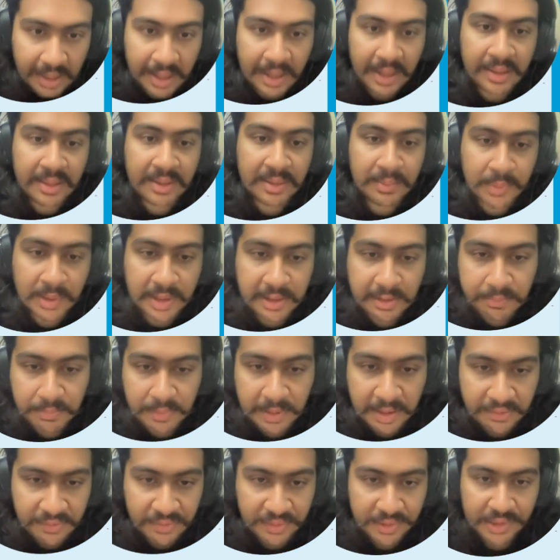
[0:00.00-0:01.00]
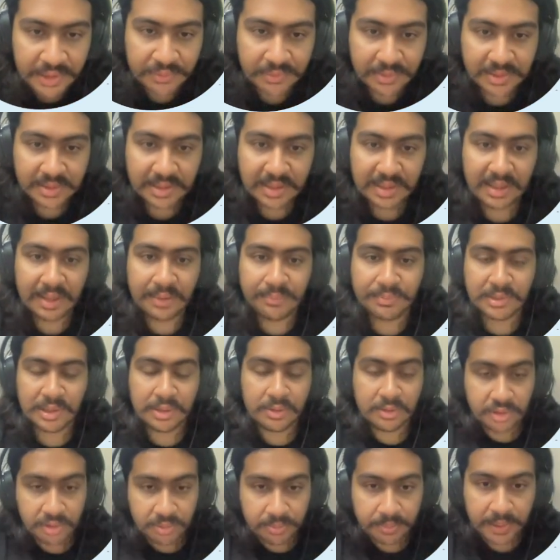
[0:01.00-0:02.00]
and the multiply frequency comes
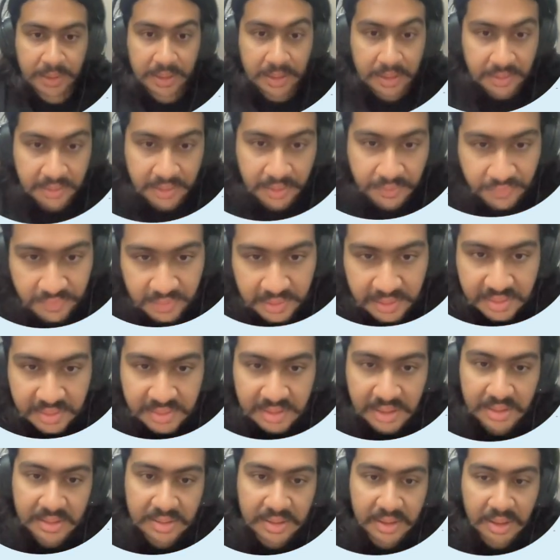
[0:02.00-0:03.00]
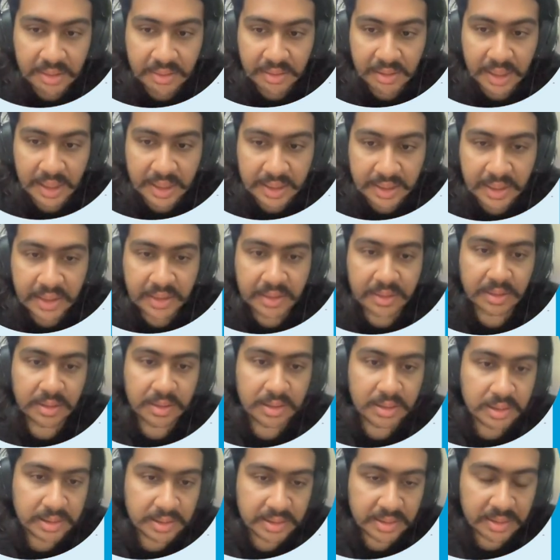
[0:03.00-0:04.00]
out to be roughly 610
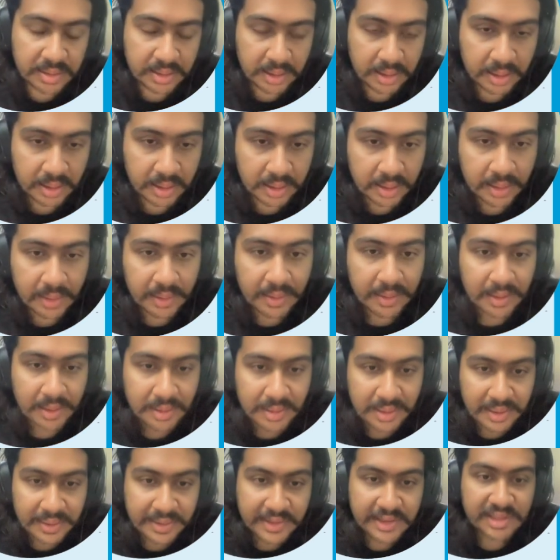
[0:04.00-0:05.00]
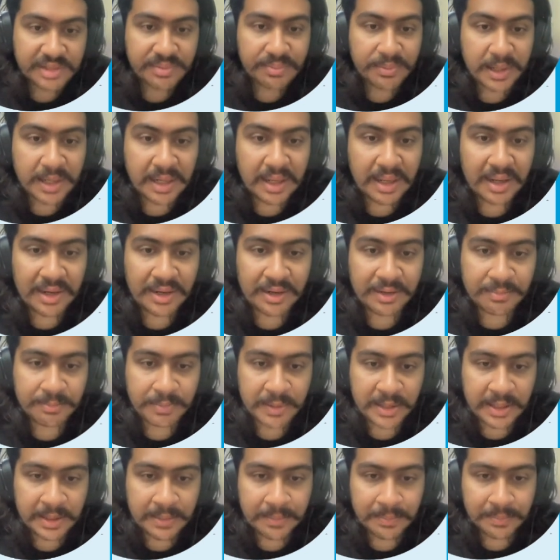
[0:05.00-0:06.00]
hertz. The display
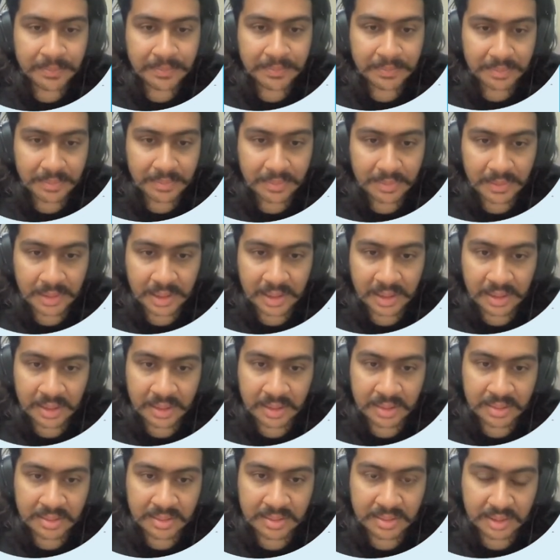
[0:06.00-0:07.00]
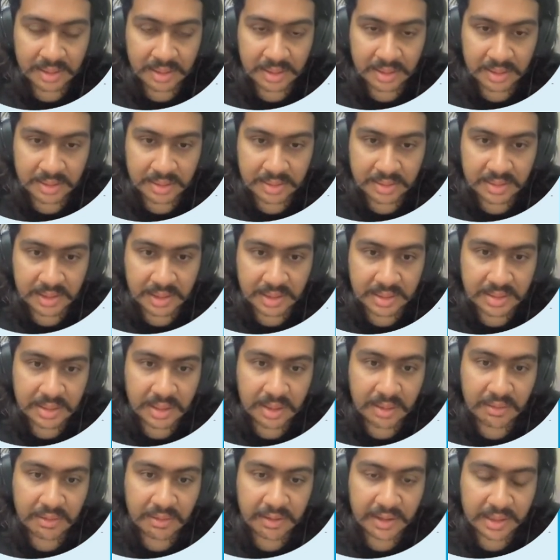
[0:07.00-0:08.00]
RPM is
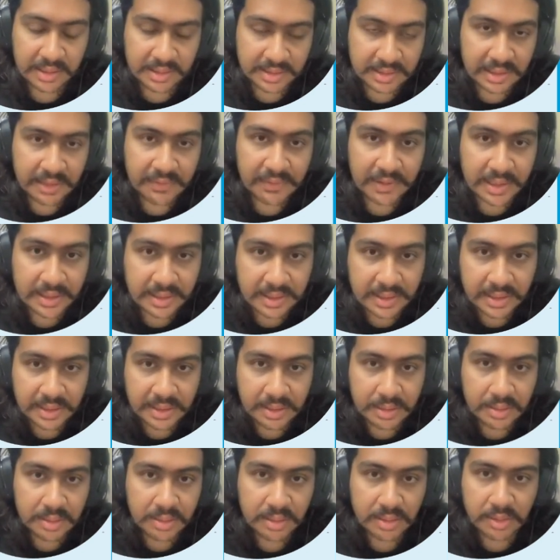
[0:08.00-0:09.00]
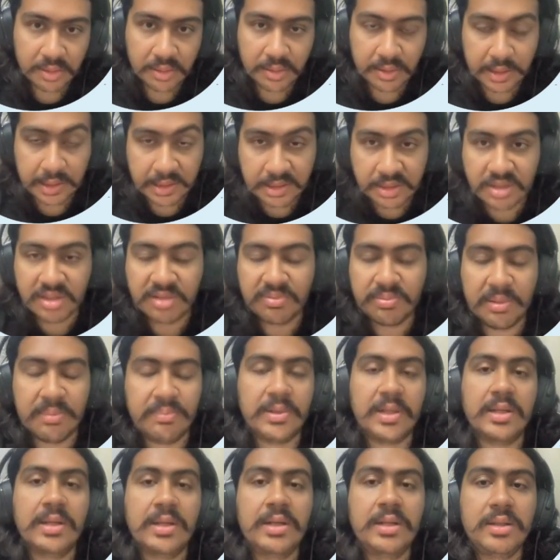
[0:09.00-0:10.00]
617 rotations per
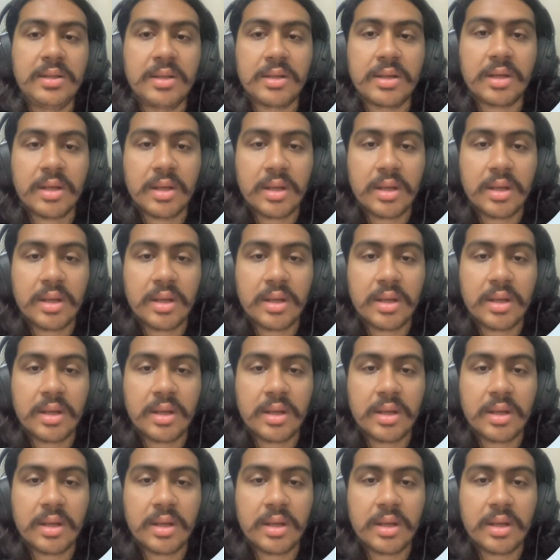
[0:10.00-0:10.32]
minute.